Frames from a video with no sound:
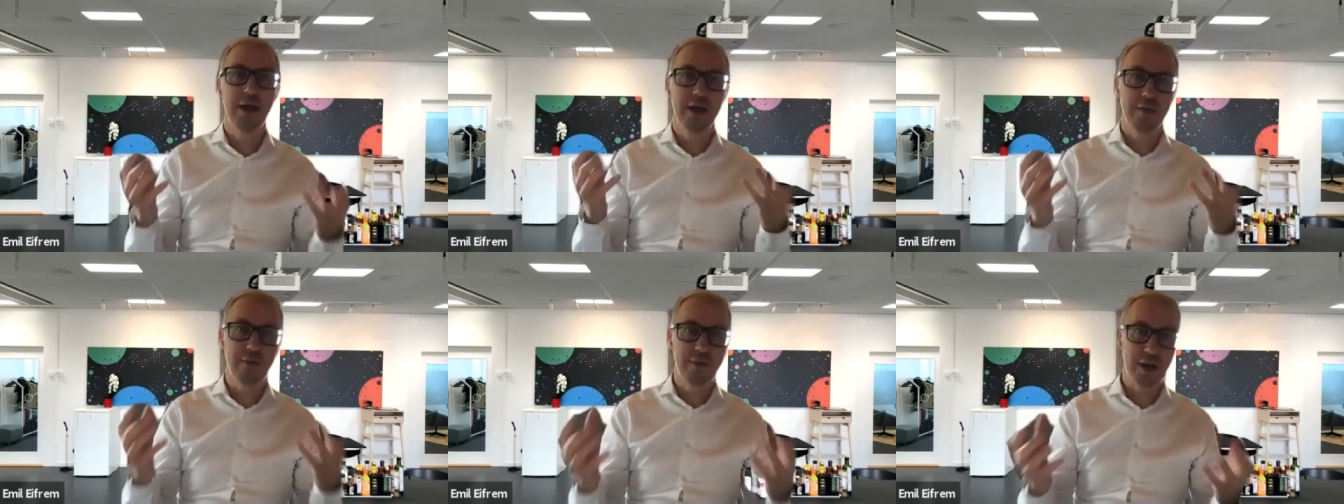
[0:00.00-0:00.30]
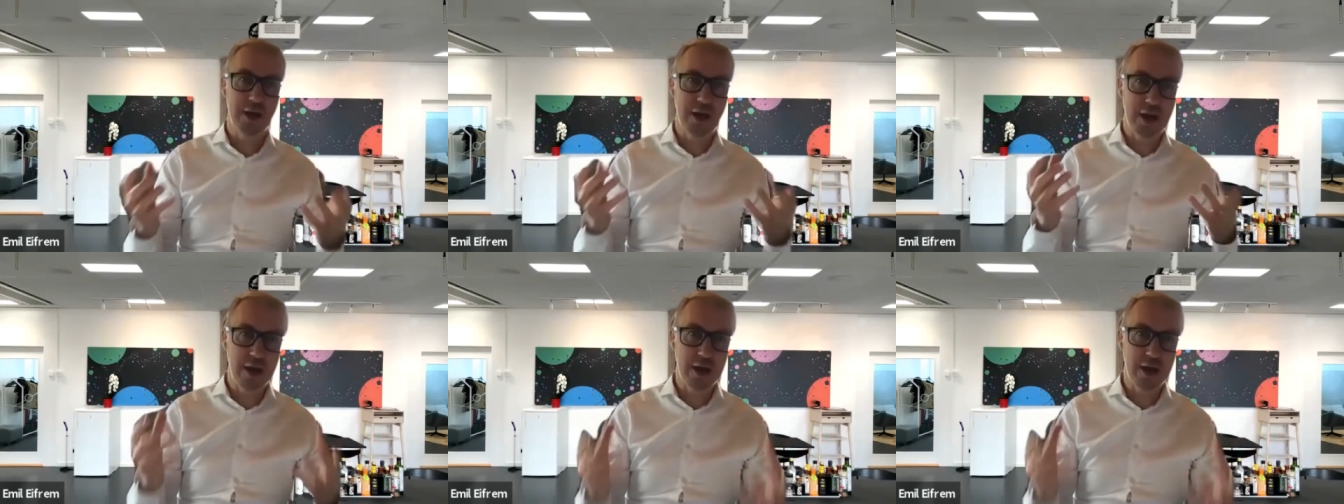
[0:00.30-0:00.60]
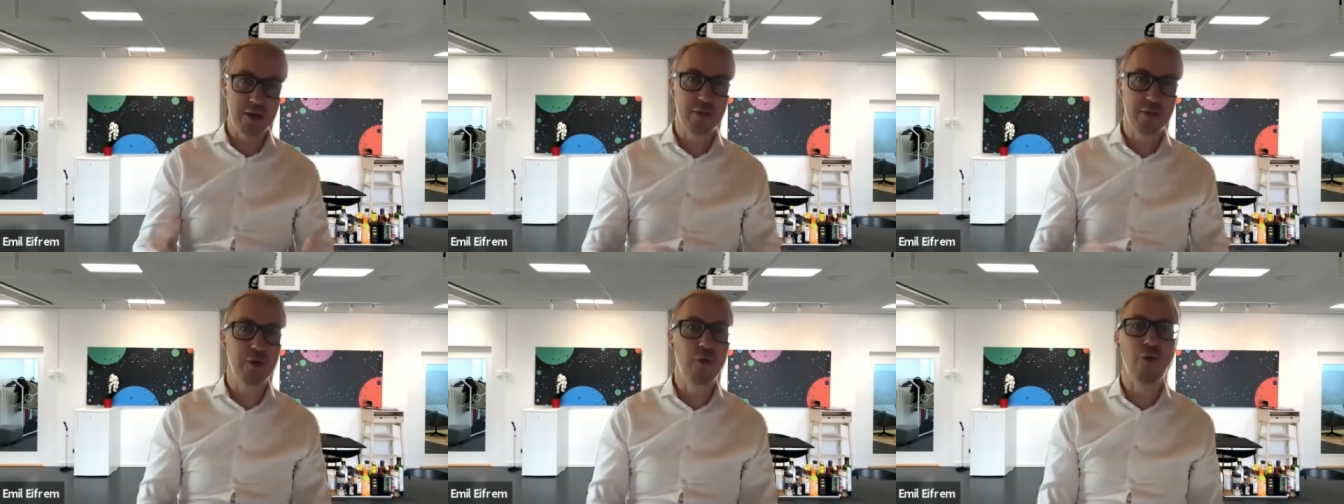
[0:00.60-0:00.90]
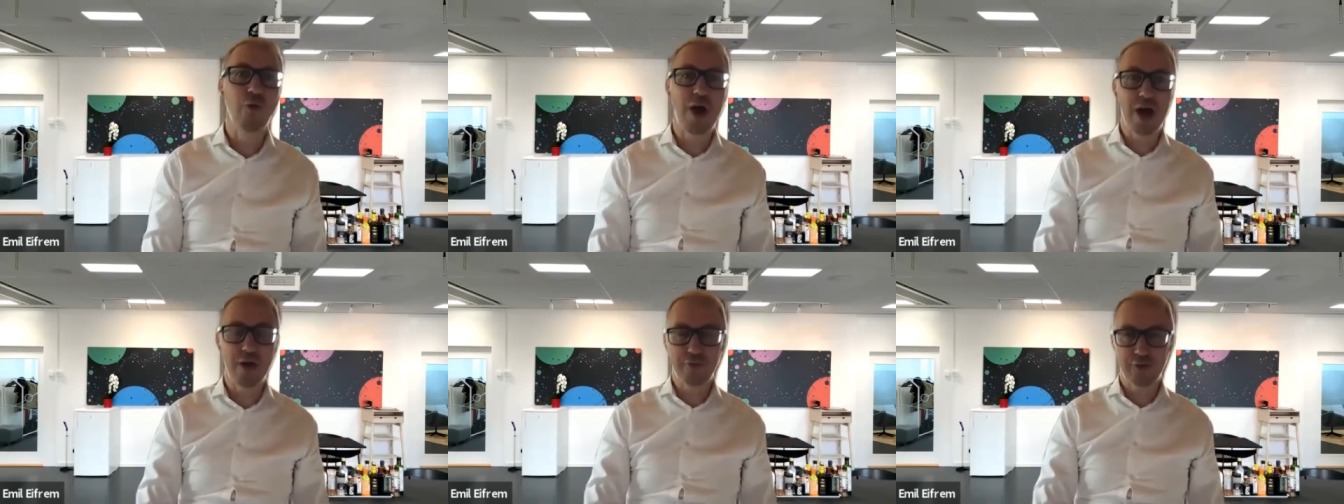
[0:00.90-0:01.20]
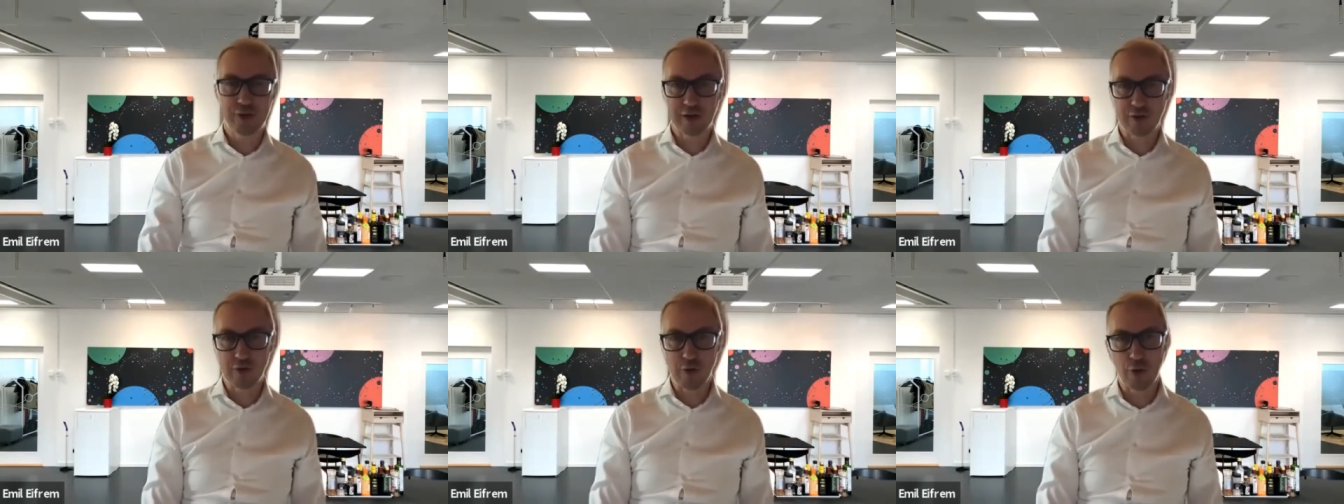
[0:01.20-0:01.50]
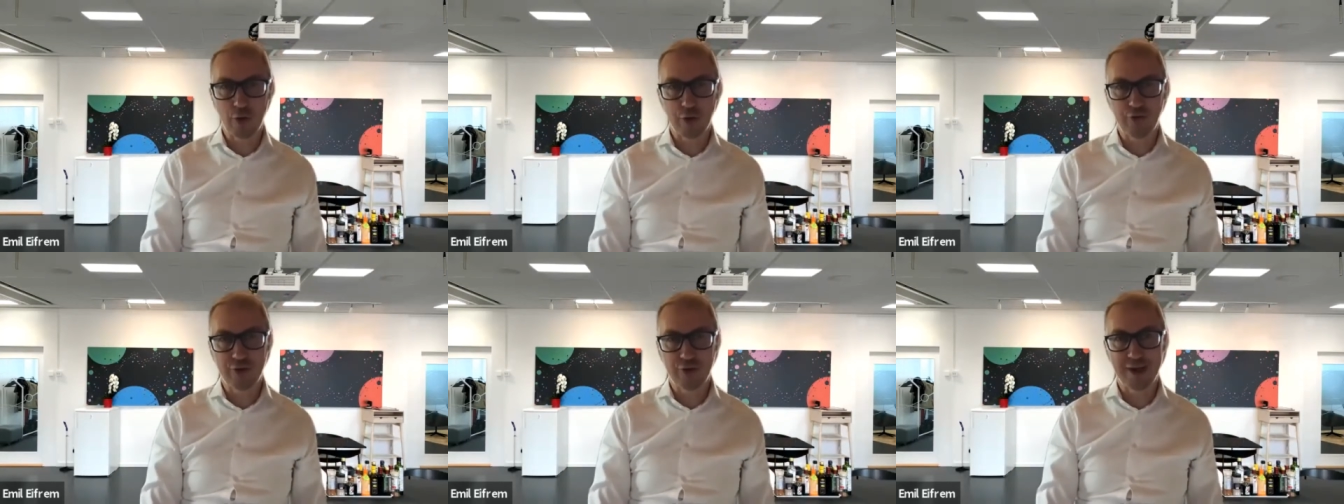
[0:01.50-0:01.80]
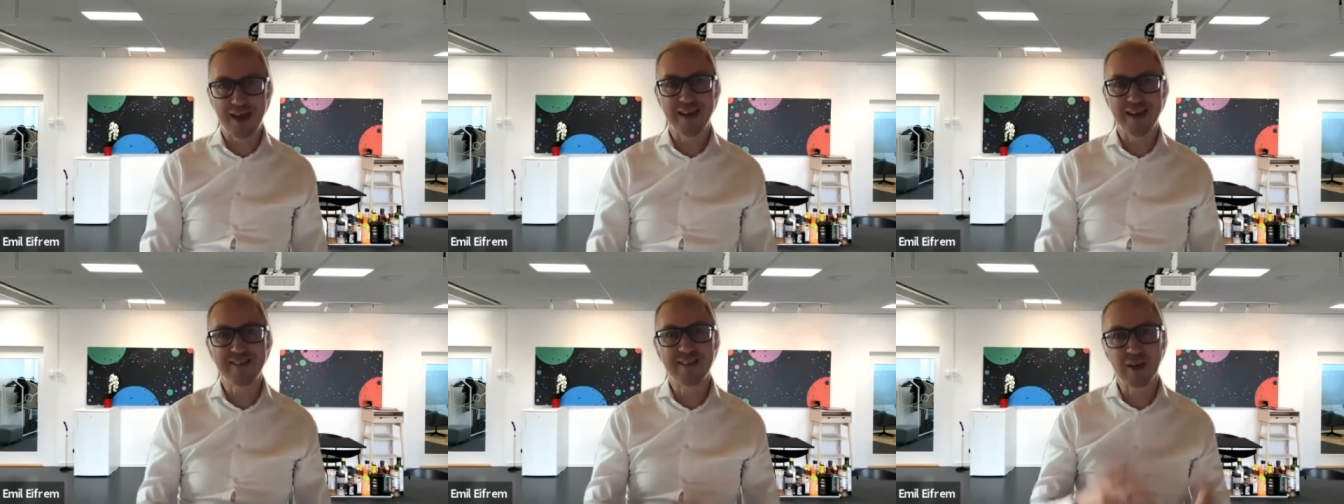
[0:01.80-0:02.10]
the graph technology
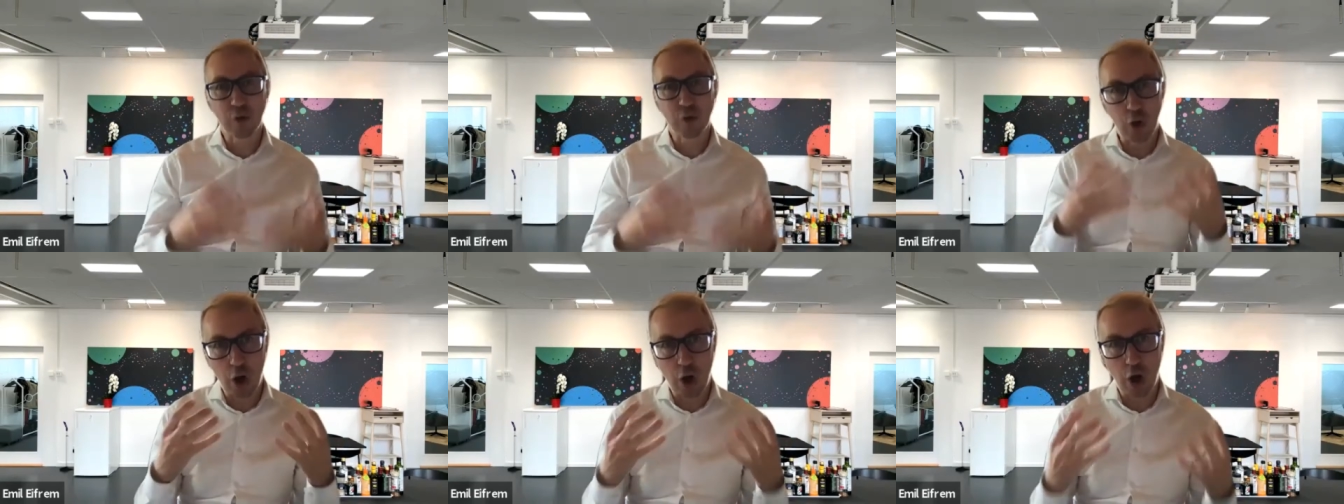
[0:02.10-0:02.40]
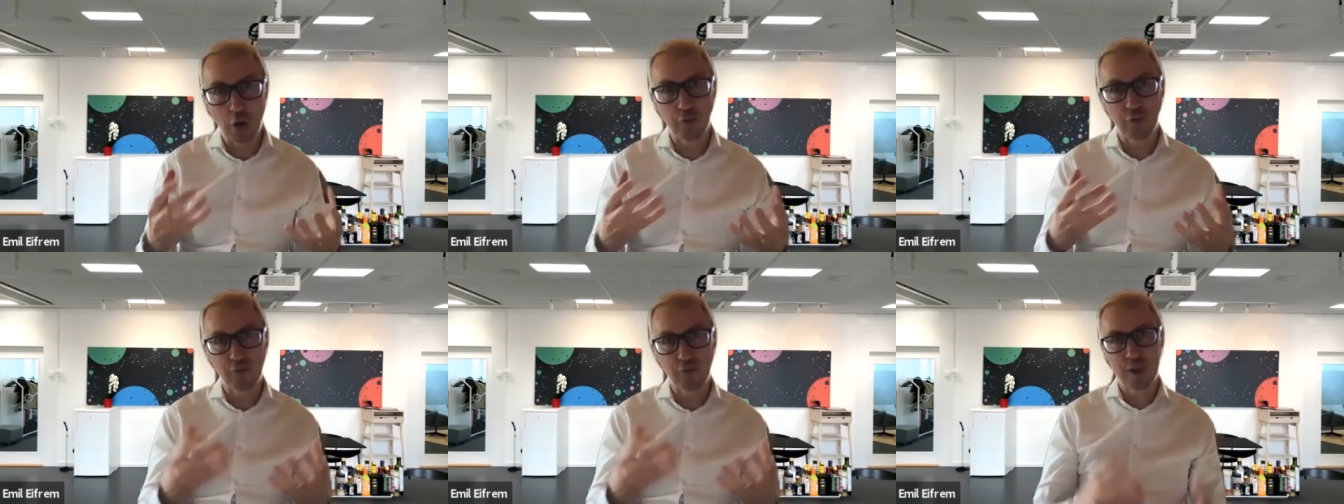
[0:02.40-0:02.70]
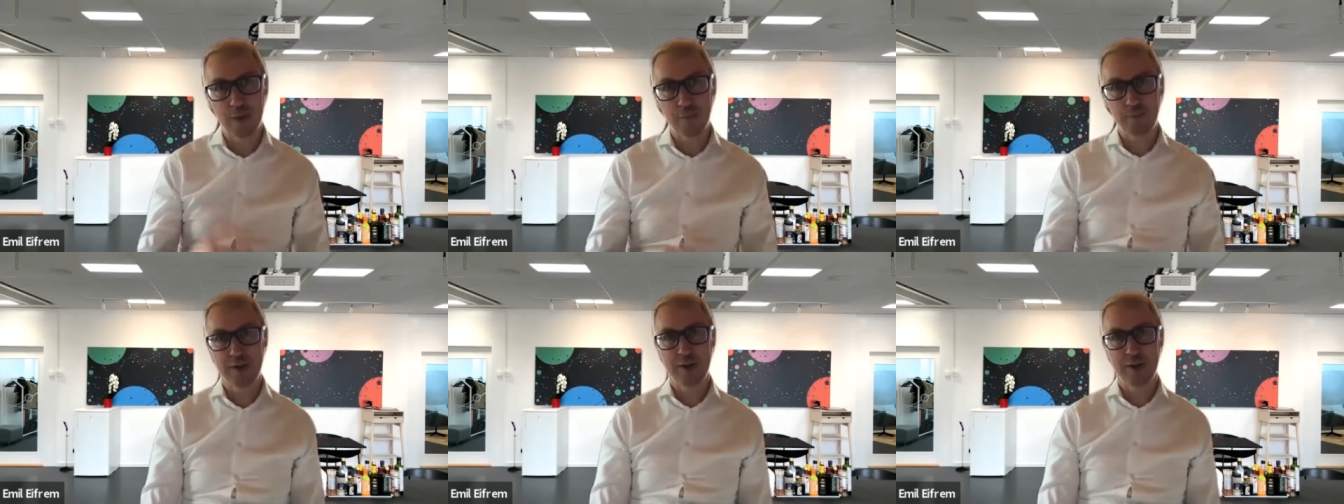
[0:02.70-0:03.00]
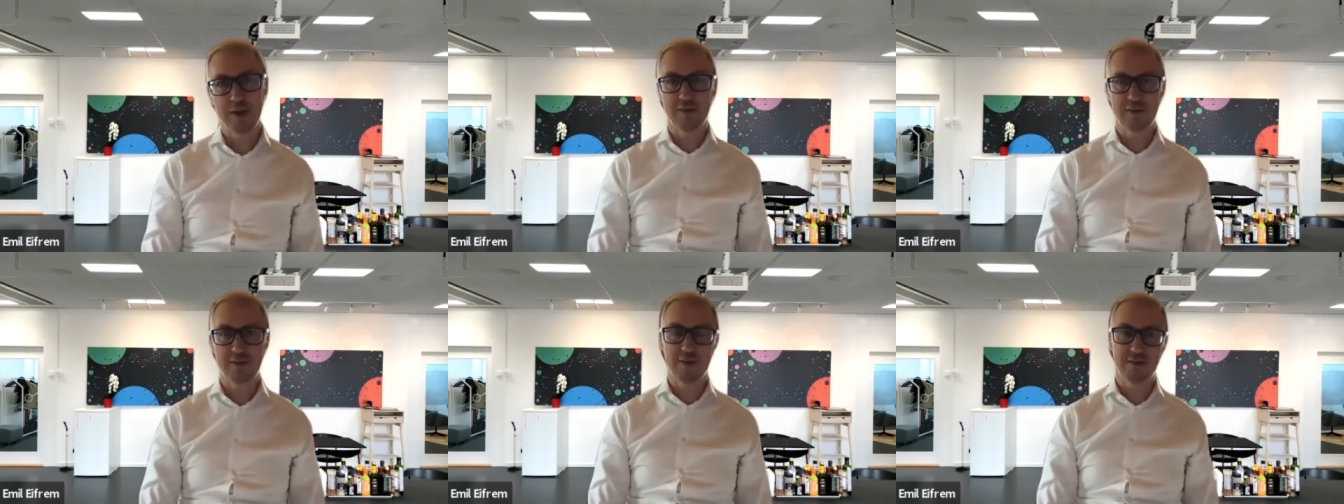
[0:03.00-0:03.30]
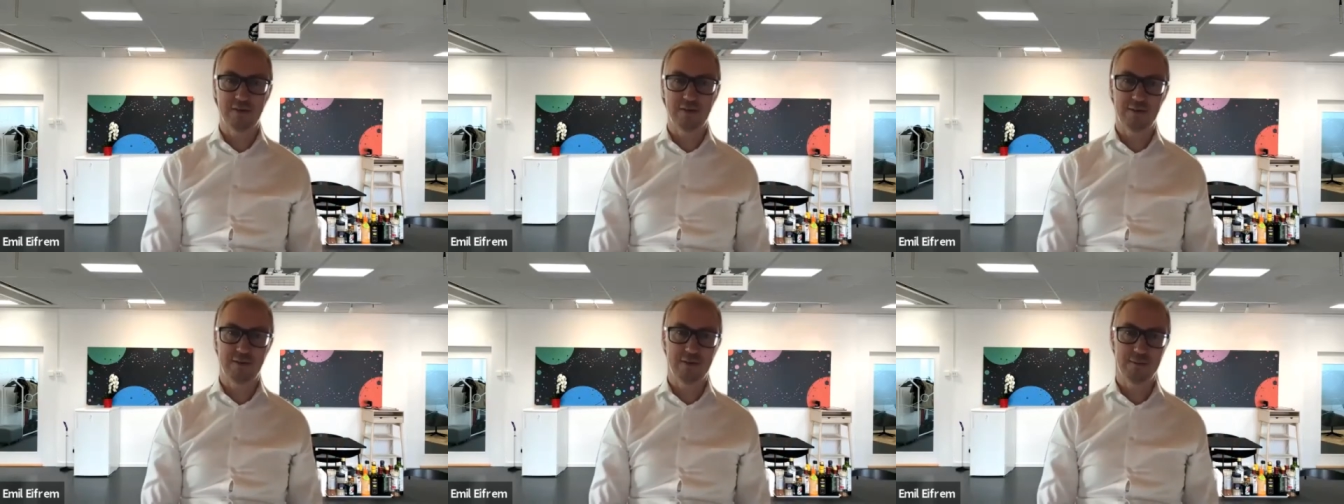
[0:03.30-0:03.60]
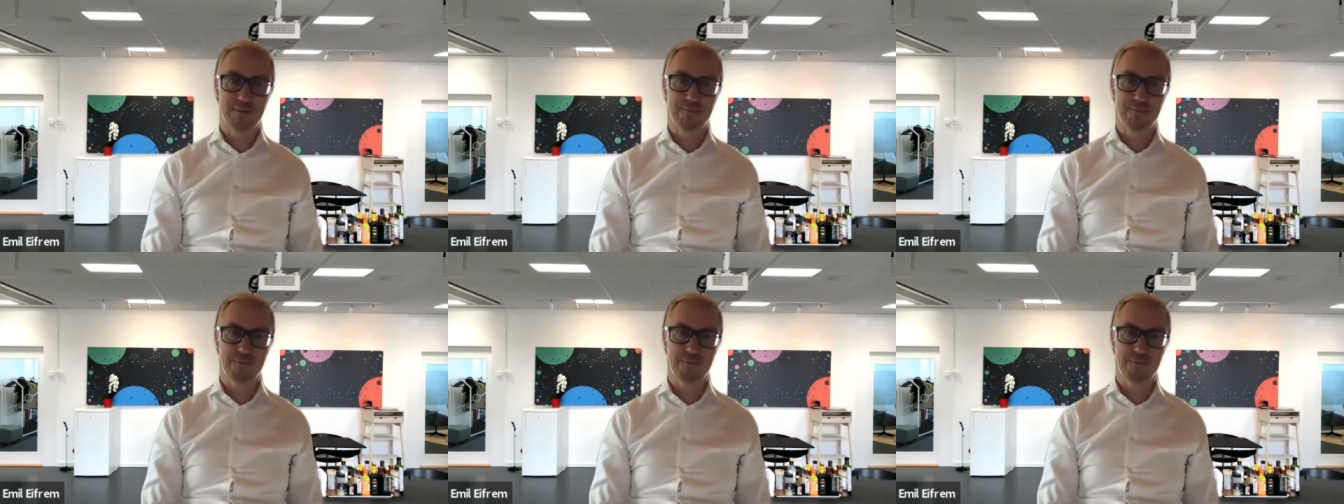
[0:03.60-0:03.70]
as a concept exists.